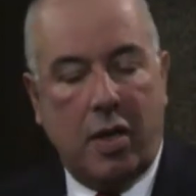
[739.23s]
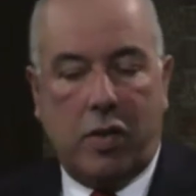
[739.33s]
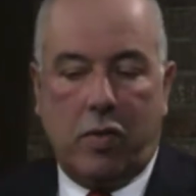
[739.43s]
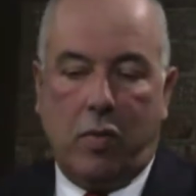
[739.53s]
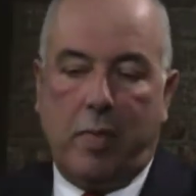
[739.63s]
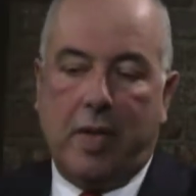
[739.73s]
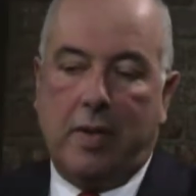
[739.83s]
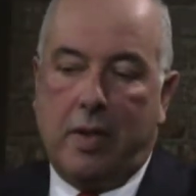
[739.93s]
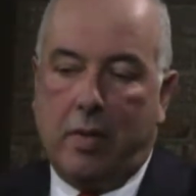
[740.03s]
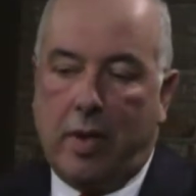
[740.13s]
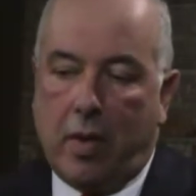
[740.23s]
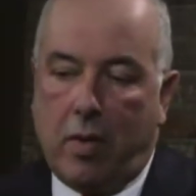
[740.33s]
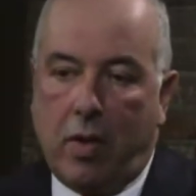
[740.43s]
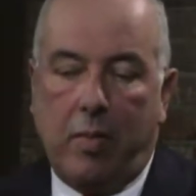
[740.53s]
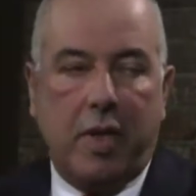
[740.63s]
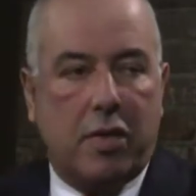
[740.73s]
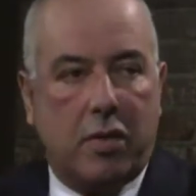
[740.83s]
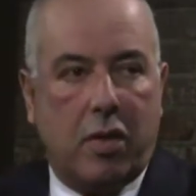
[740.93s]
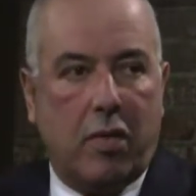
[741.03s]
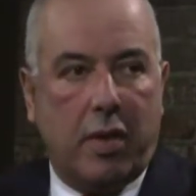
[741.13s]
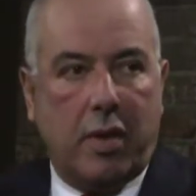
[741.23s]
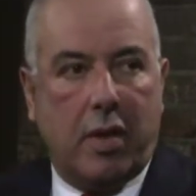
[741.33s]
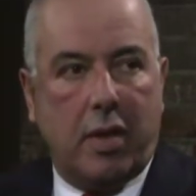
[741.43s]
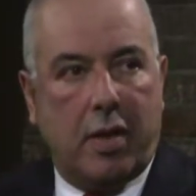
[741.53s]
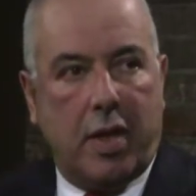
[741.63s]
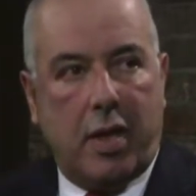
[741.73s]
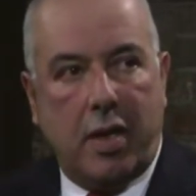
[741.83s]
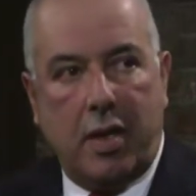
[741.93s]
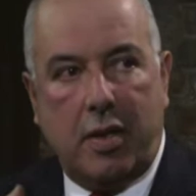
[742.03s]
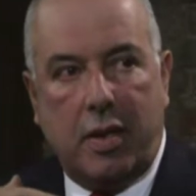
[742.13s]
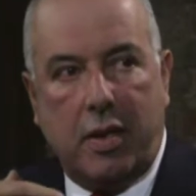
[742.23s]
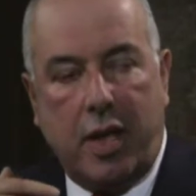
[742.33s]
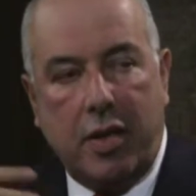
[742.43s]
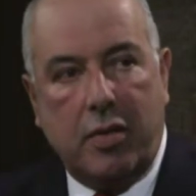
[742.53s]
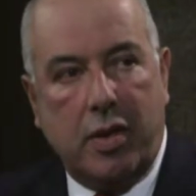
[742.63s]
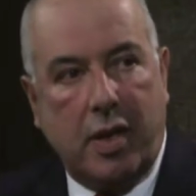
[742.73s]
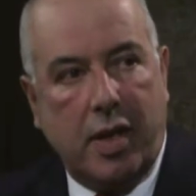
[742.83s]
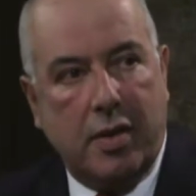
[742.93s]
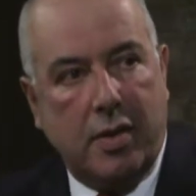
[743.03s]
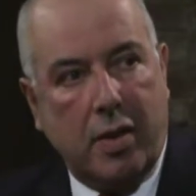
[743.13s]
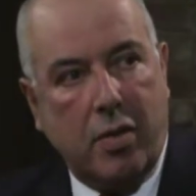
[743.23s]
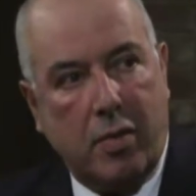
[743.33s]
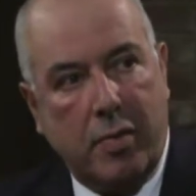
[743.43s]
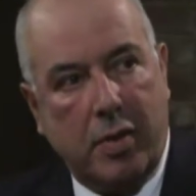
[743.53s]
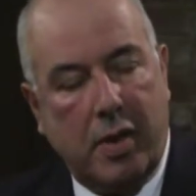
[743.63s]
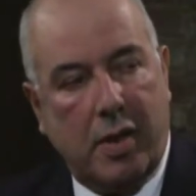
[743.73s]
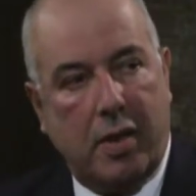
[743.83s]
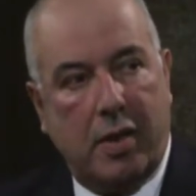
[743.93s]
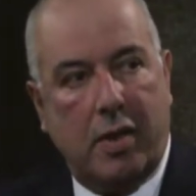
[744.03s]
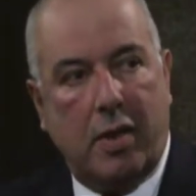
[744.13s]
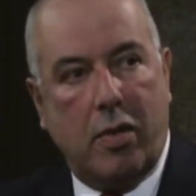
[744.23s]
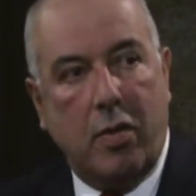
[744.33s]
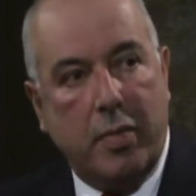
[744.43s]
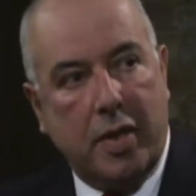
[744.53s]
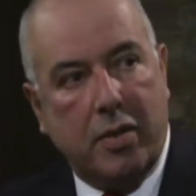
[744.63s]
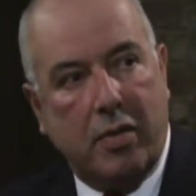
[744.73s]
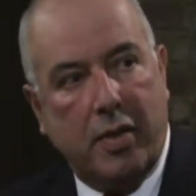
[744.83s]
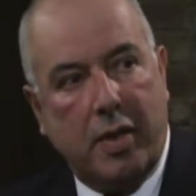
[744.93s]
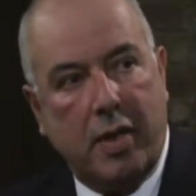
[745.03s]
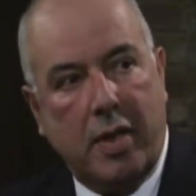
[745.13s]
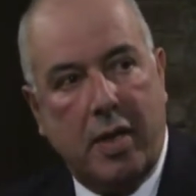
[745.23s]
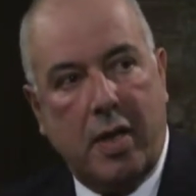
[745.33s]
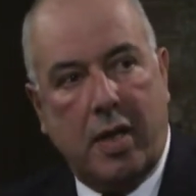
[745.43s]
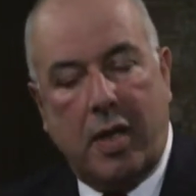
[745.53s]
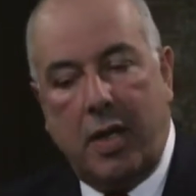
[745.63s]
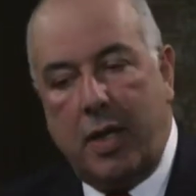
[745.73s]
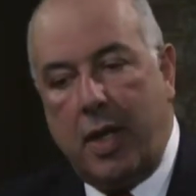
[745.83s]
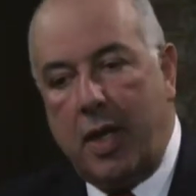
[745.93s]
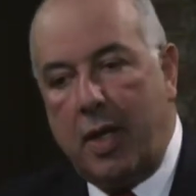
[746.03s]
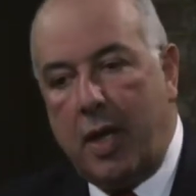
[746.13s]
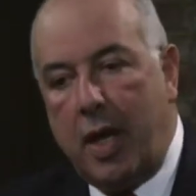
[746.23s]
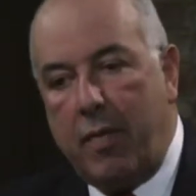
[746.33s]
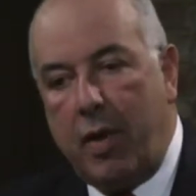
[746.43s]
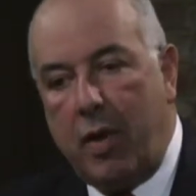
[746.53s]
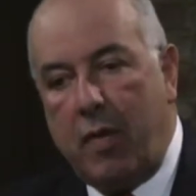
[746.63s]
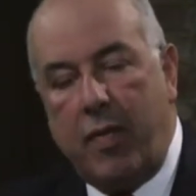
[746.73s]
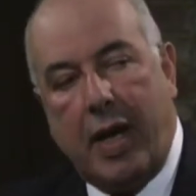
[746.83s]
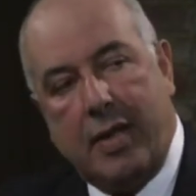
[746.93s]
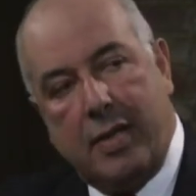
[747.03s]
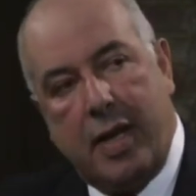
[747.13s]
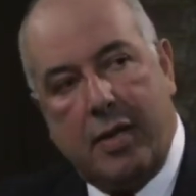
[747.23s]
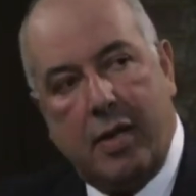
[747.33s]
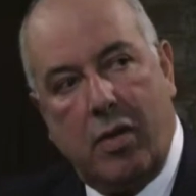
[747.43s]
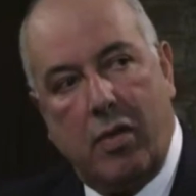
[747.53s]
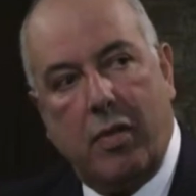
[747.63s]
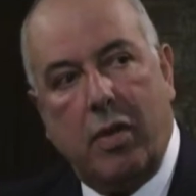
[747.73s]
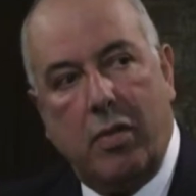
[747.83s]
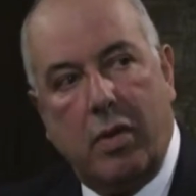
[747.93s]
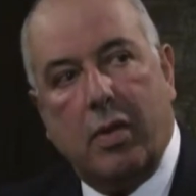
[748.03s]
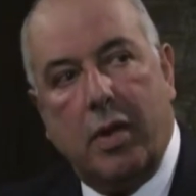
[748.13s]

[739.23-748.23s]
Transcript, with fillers: So Brazil, the economy is growing and they are internationalizing the, comp the, the, the companies over there and they have a lot of assets all over the world